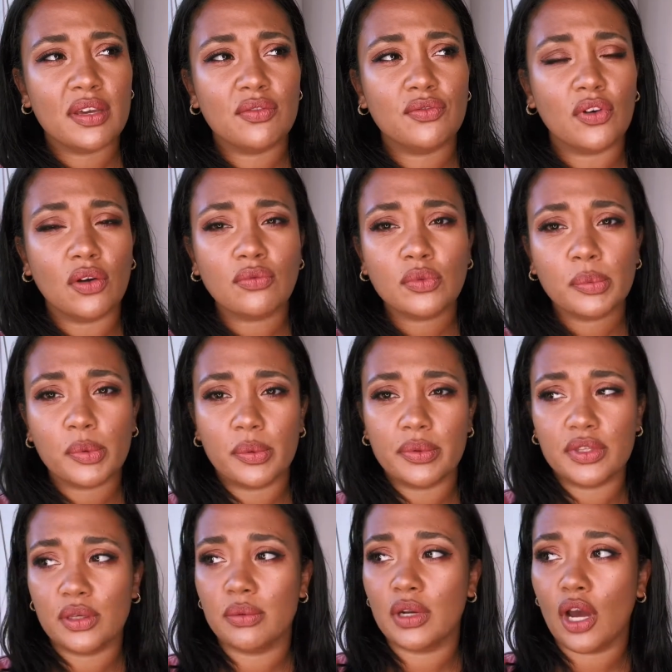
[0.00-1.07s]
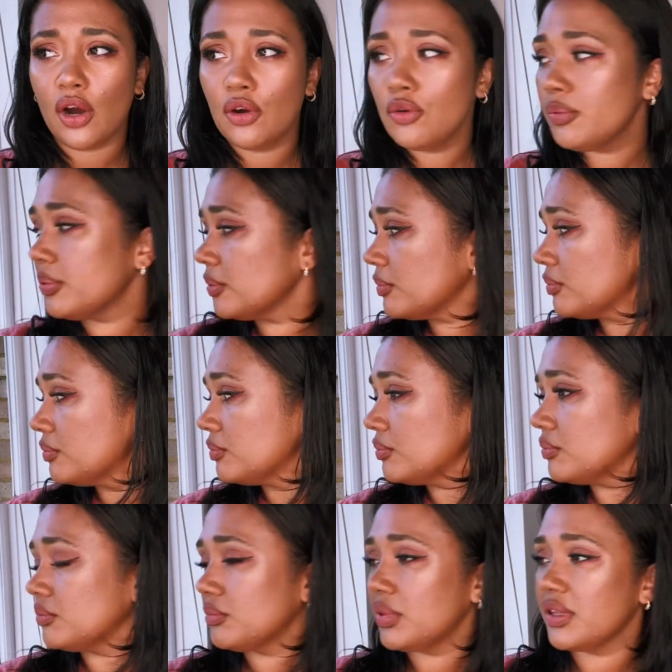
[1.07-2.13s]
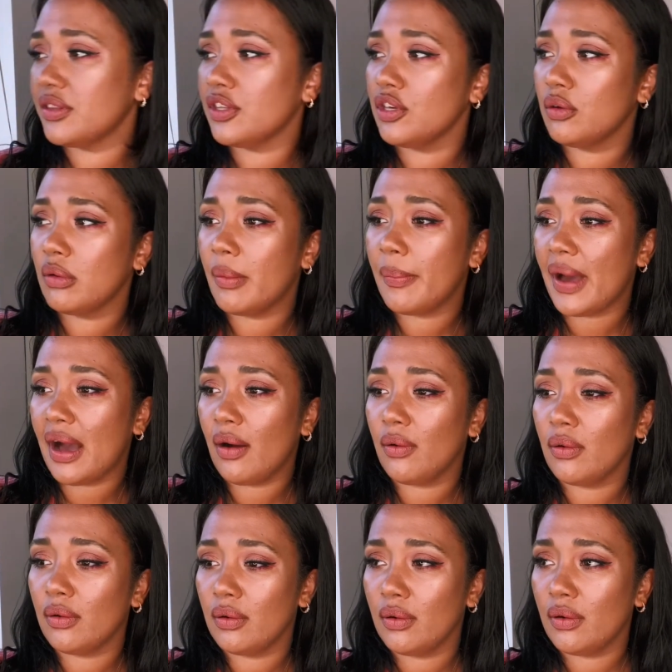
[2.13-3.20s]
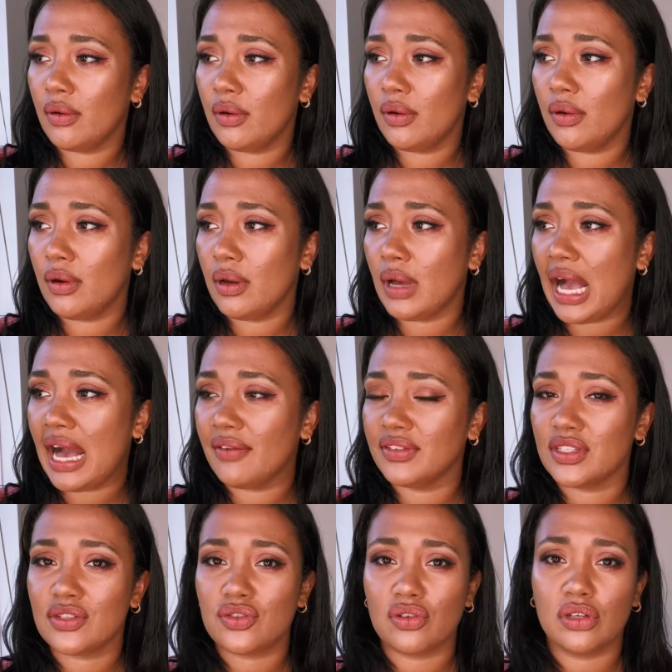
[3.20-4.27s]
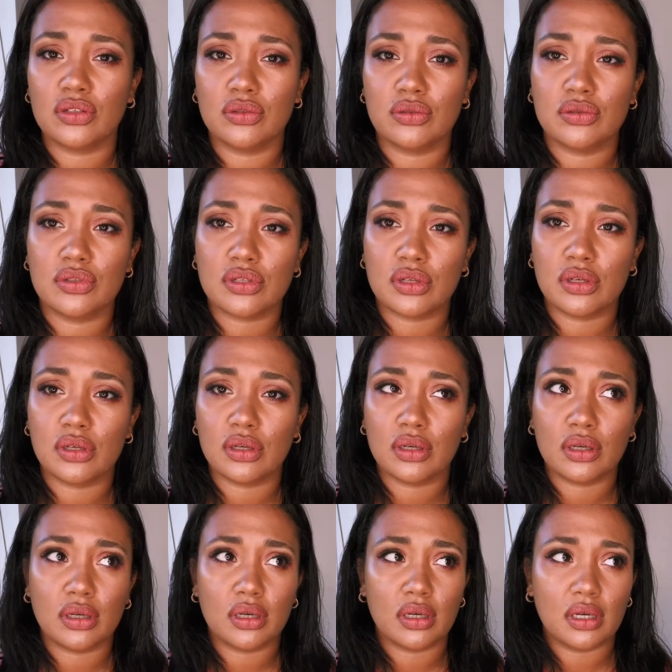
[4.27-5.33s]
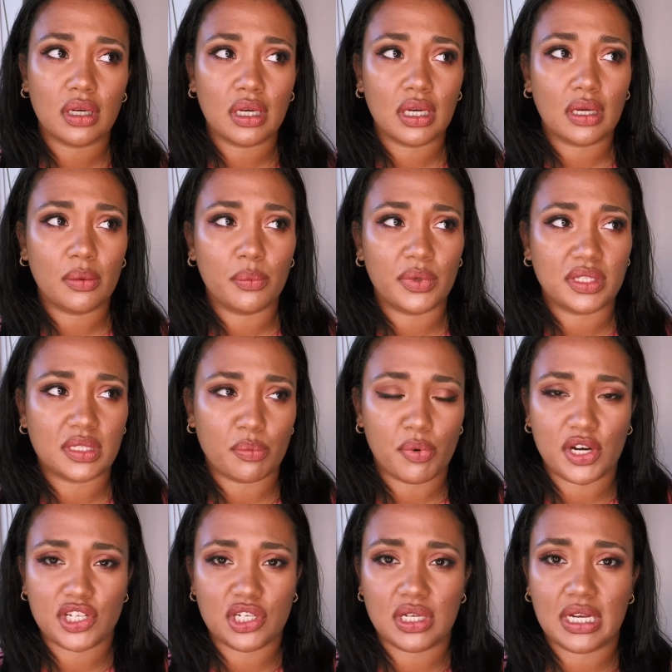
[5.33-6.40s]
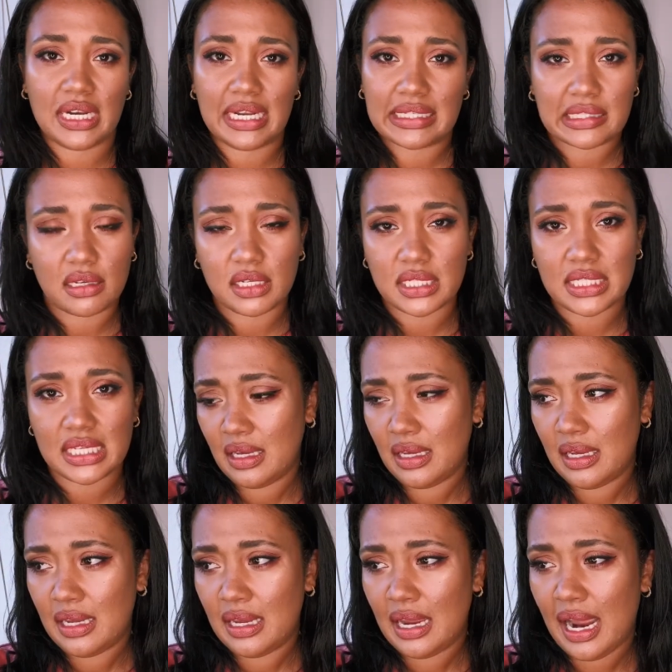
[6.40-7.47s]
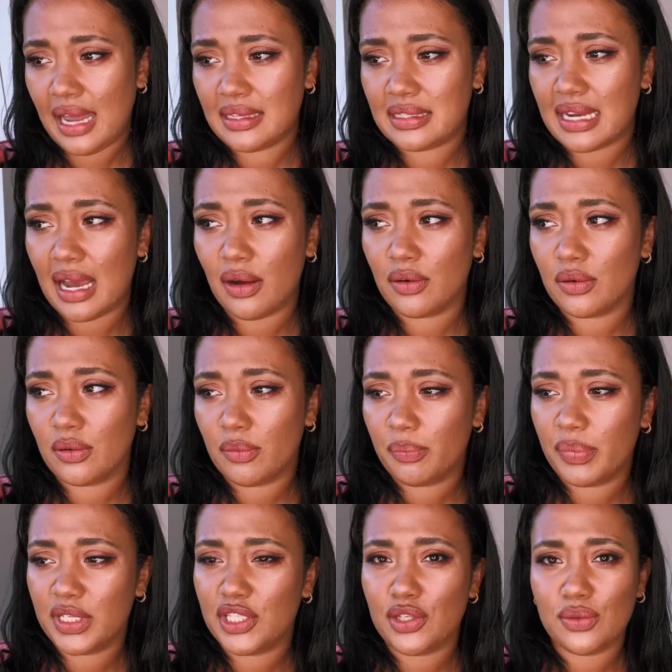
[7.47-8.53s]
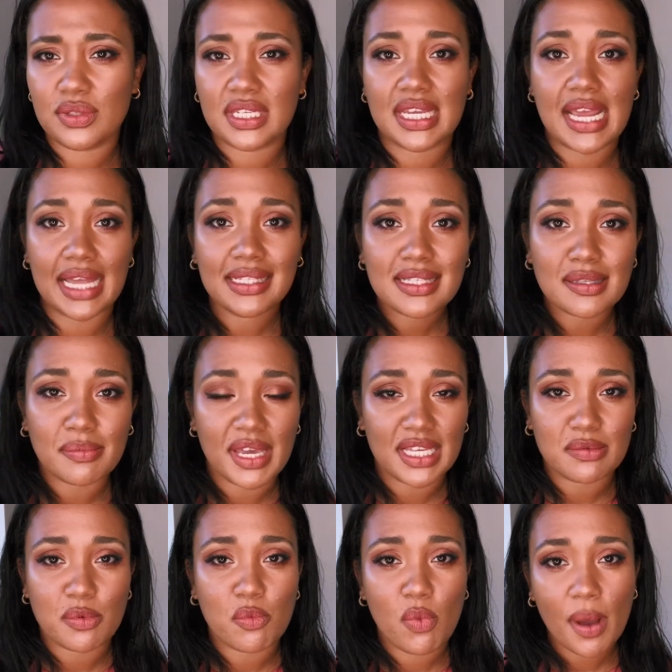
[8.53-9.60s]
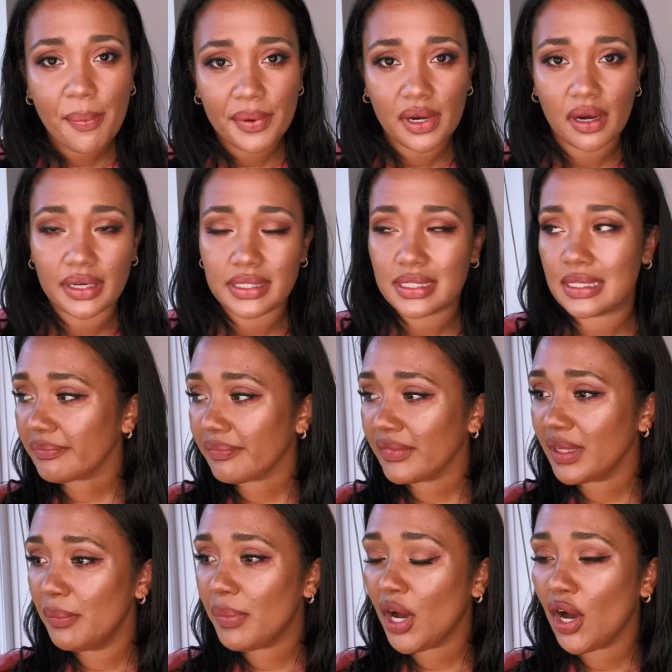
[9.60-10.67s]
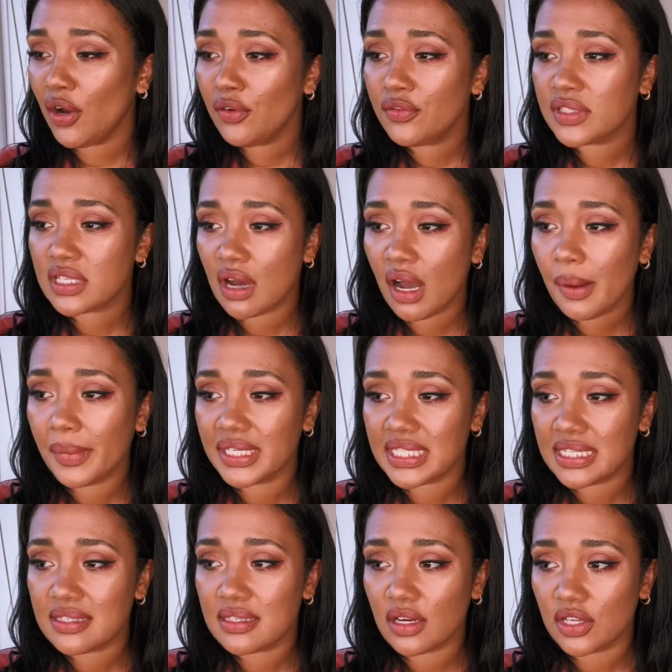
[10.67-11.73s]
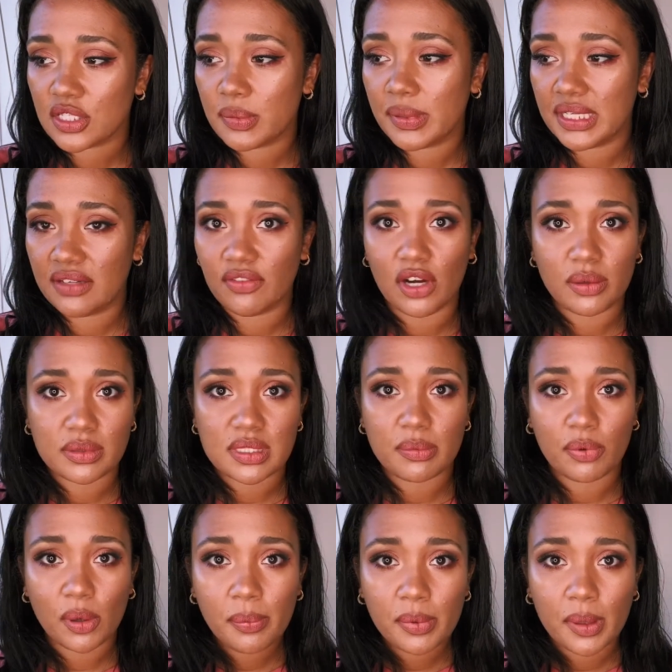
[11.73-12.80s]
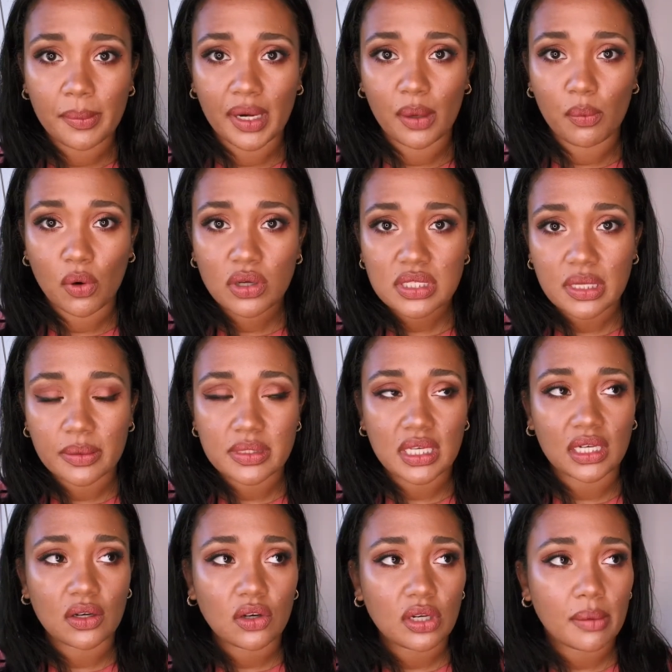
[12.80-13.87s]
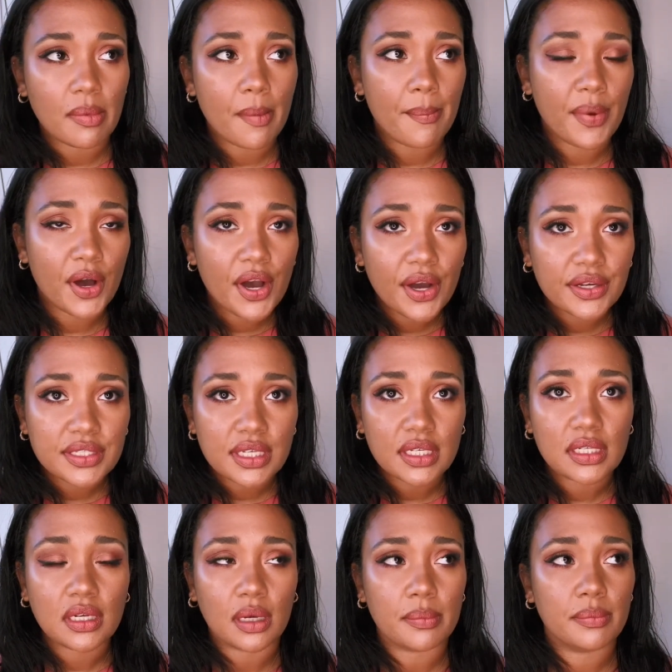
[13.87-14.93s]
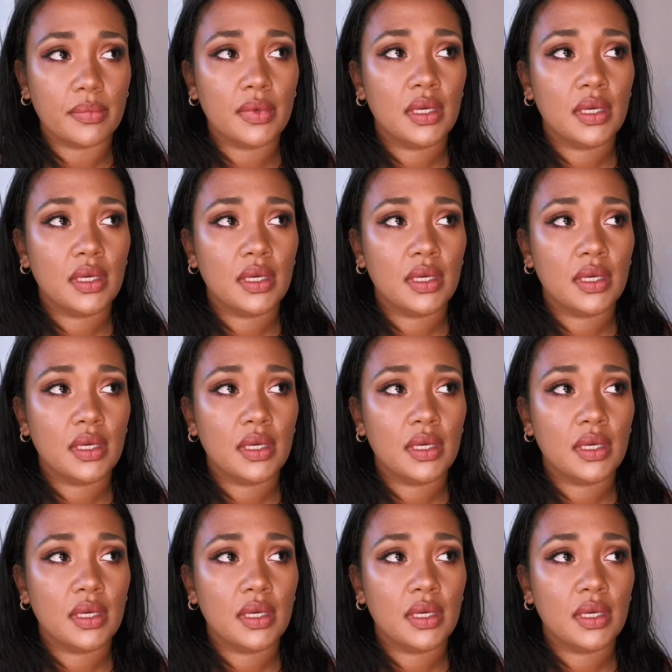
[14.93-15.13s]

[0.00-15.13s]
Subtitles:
vulnerable with you and open with you about having struggled with depression and anxiety has now been used against me. It's been weaponized. But over time, I did start to believe I was the problem. And I was like, God, I'm a burden. I'm